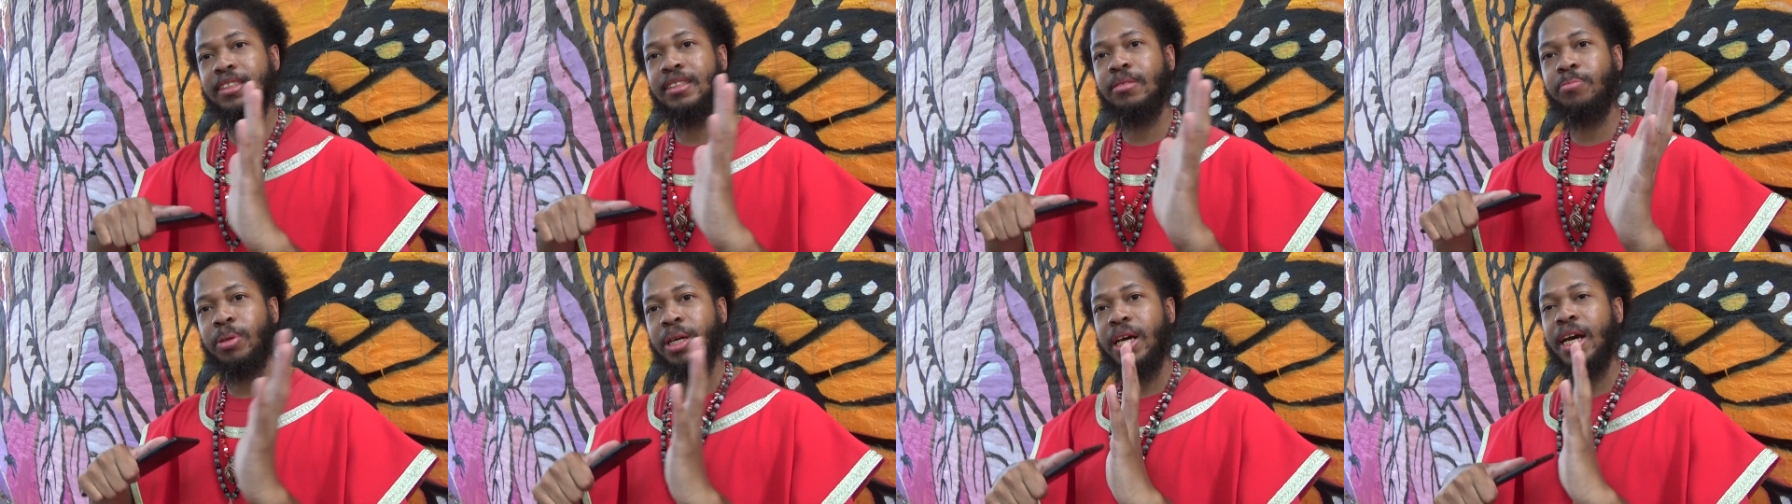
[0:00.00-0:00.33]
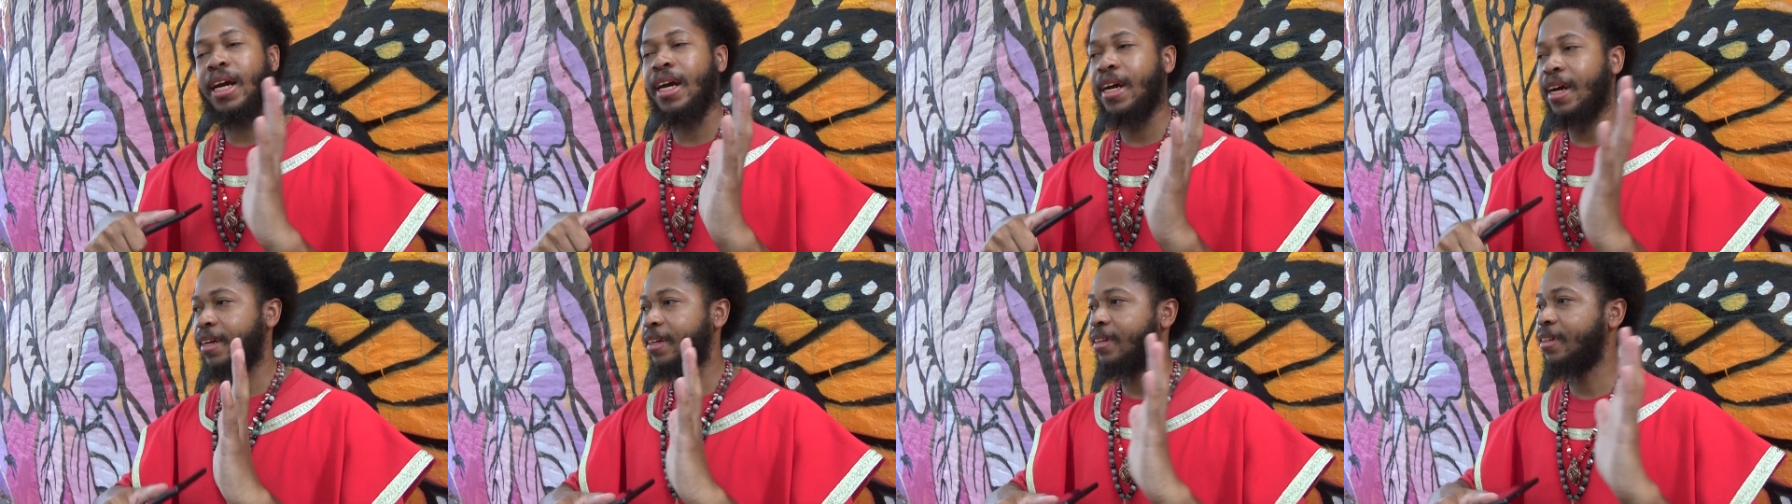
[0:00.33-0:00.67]

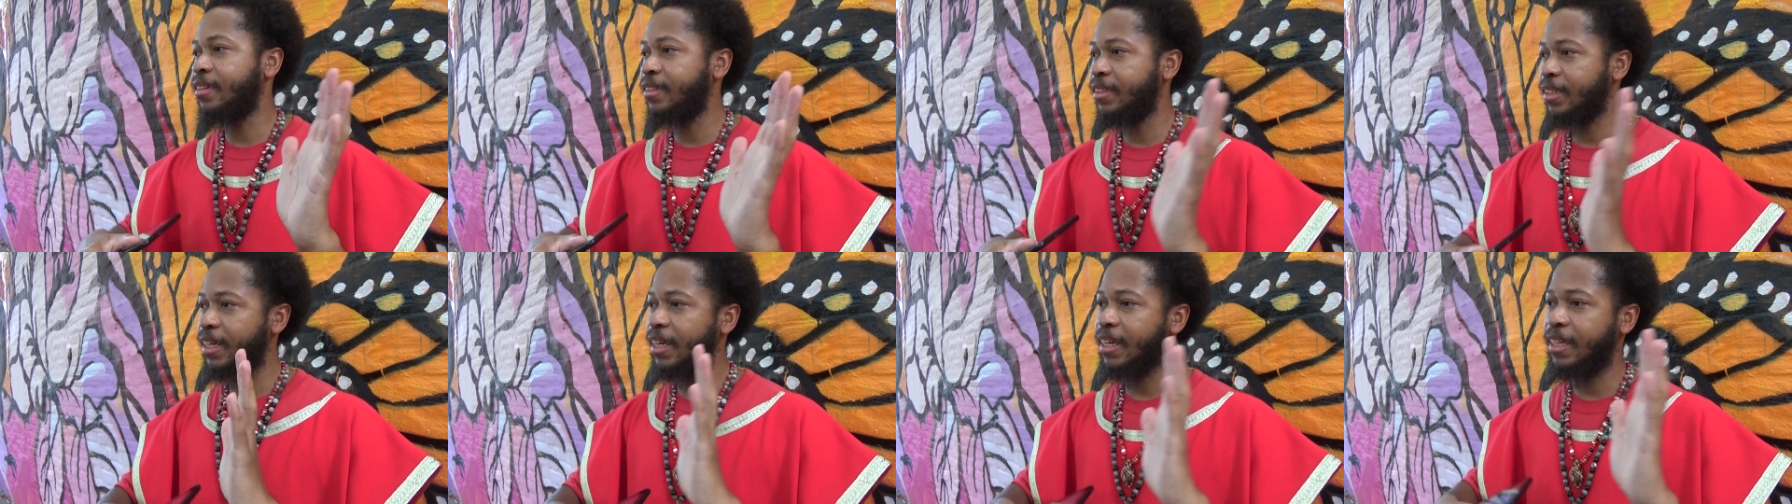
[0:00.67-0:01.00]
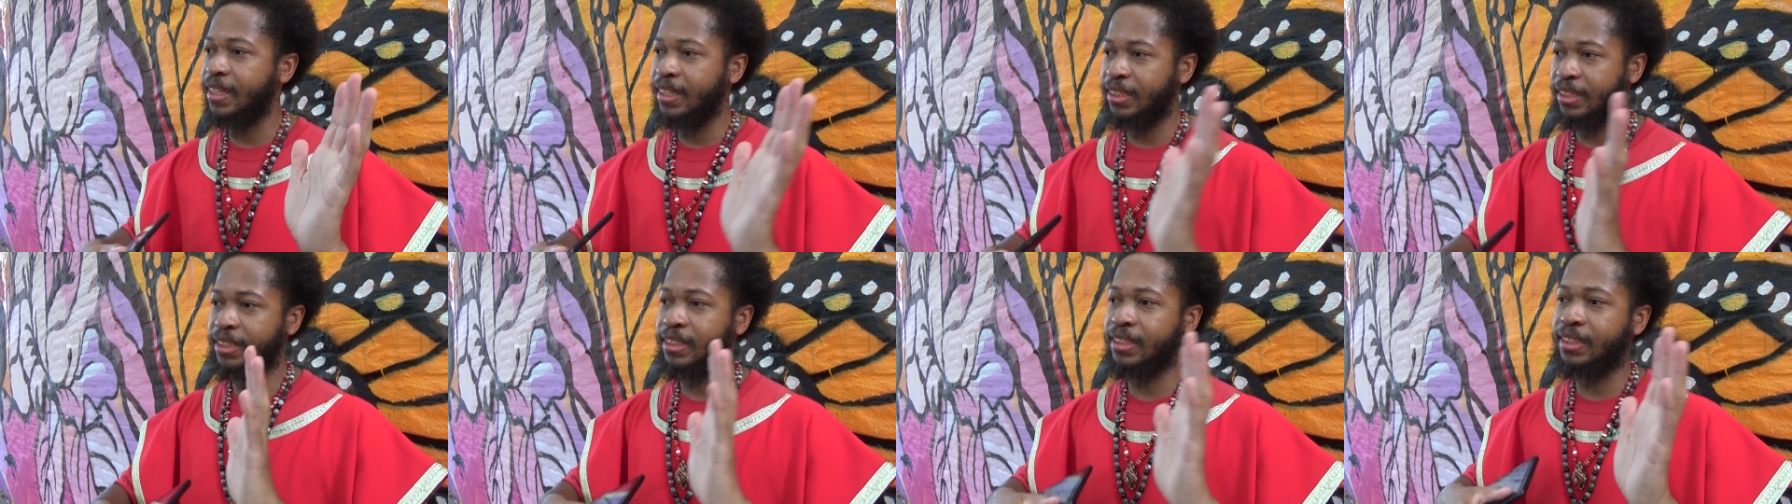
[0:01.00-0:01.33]
behind her neck
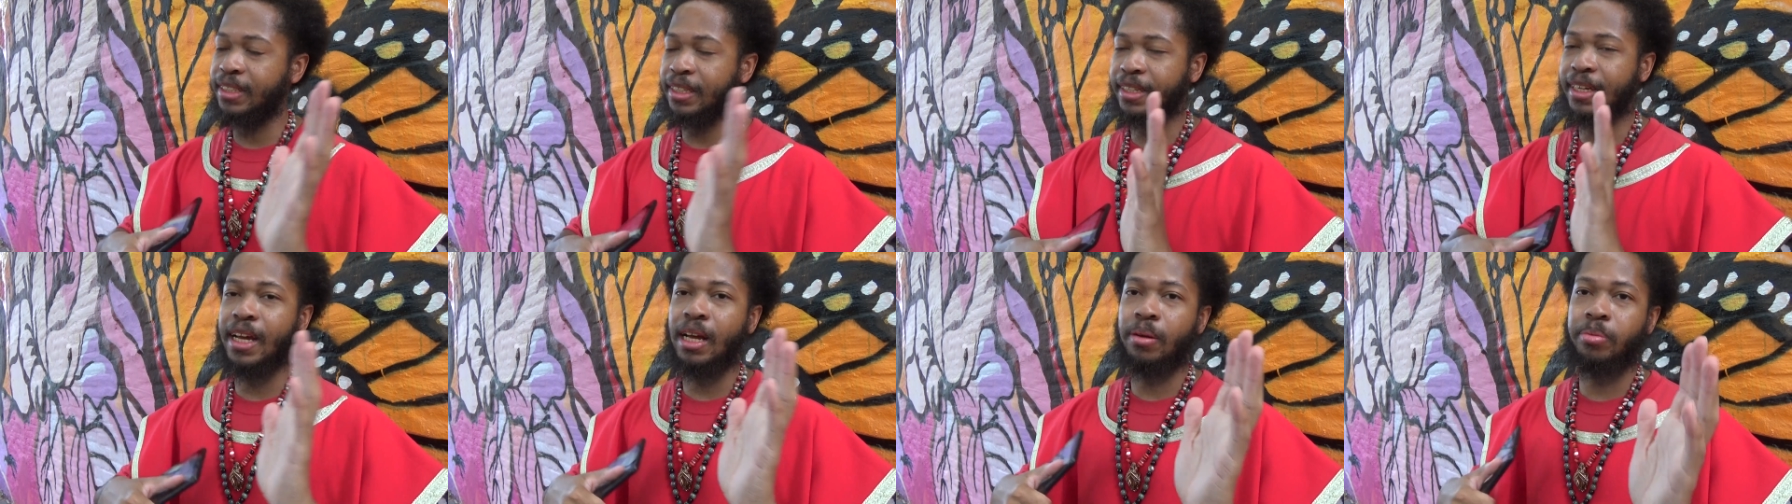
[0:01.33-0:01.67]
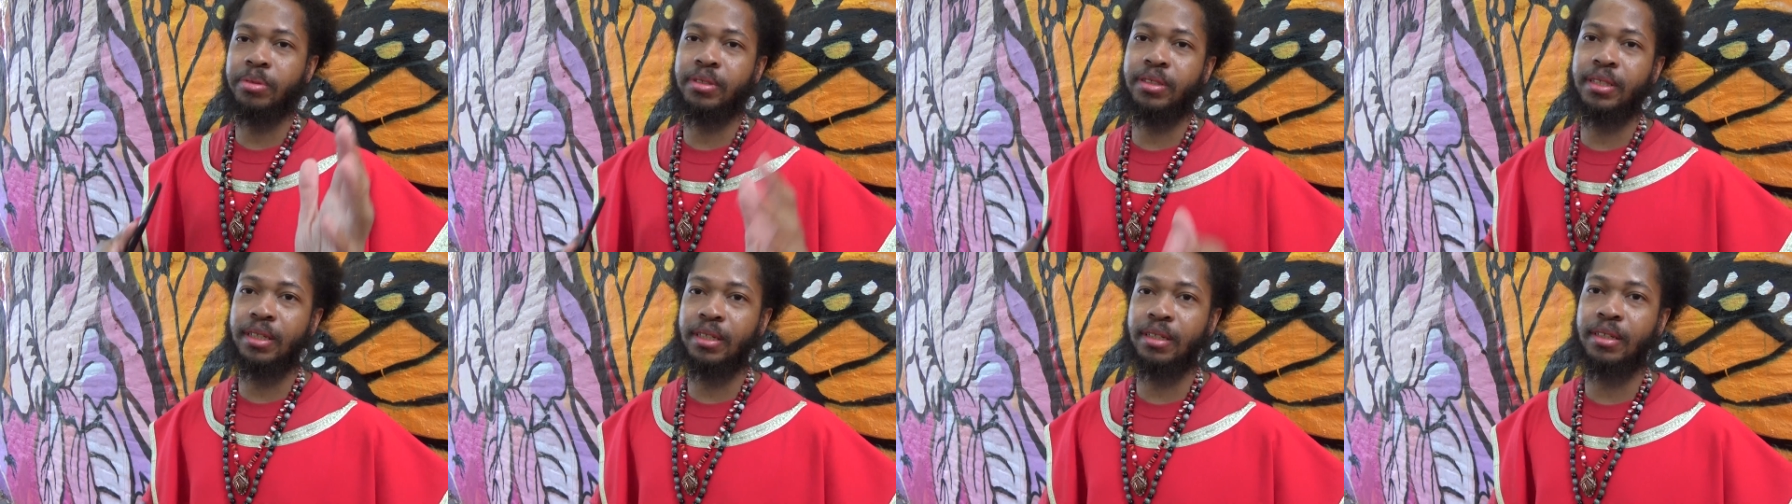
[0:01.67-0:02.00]
and just
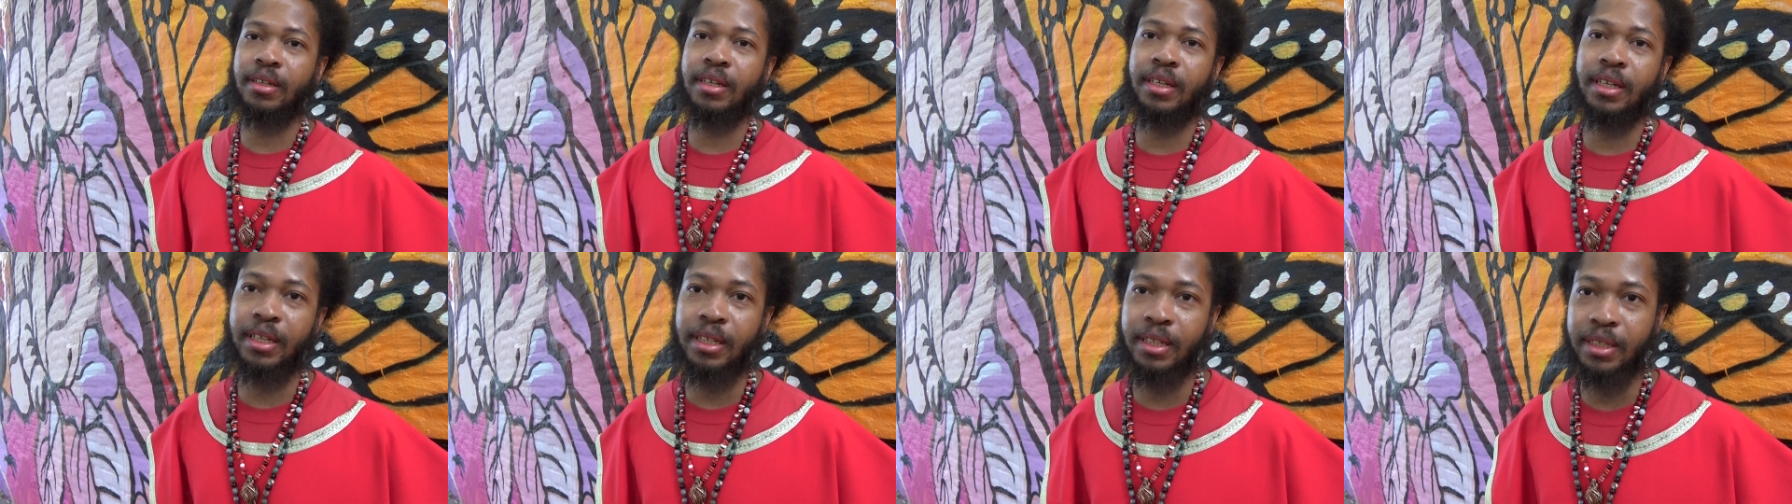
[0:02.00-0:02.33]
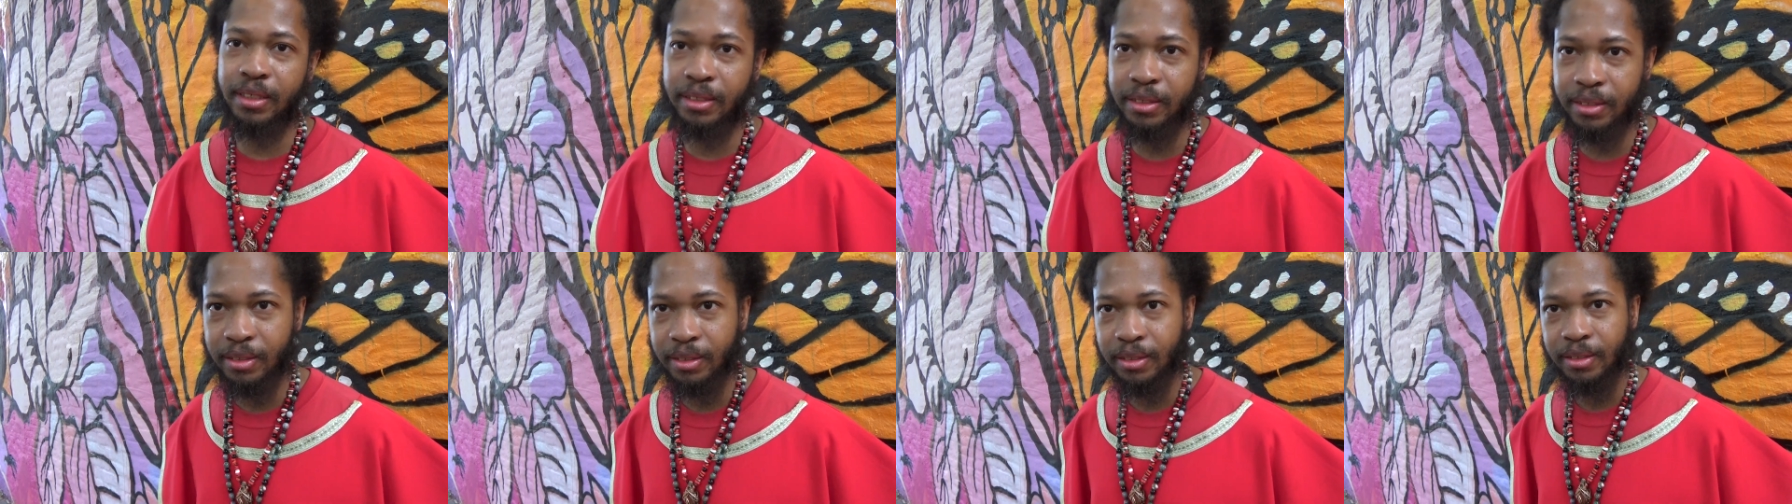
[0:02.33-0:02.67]
decapitate her
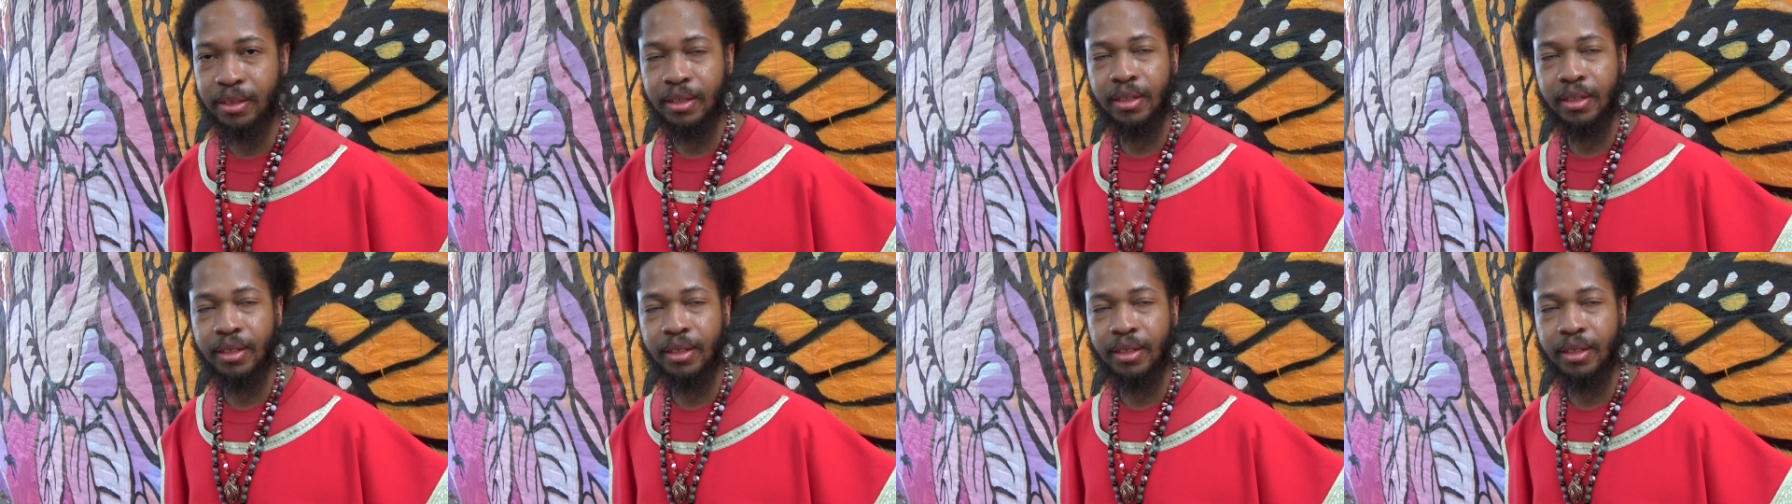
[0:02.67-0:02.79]
ass.